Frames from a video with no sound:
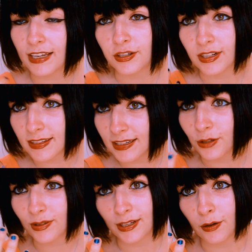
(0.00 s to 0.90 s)
as you can see
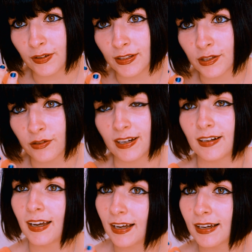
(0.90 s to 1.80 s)
yourself in the screen
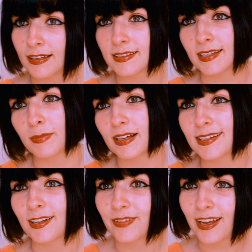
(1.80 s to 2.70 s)
like I can see
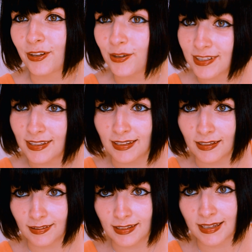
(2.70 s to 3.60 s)
myself now using
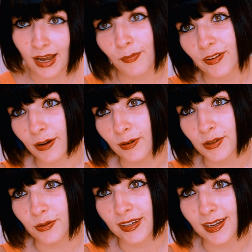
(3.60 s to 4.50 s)
this camera that we're
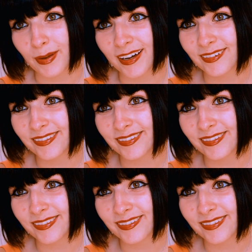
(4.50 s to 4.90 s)
talking about.